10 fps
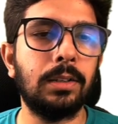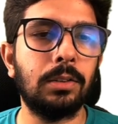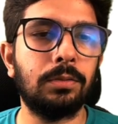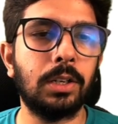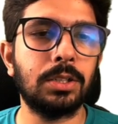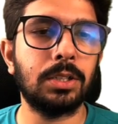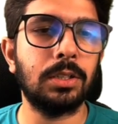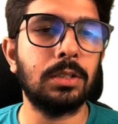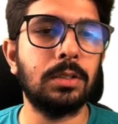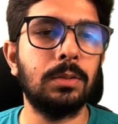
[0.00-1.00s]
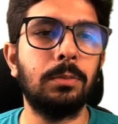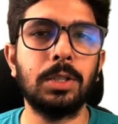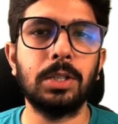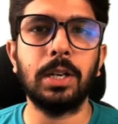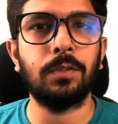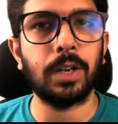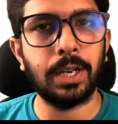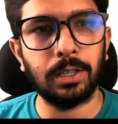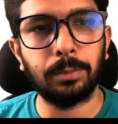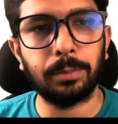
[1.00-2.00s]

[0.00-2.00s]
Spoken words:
the functions which are defined in the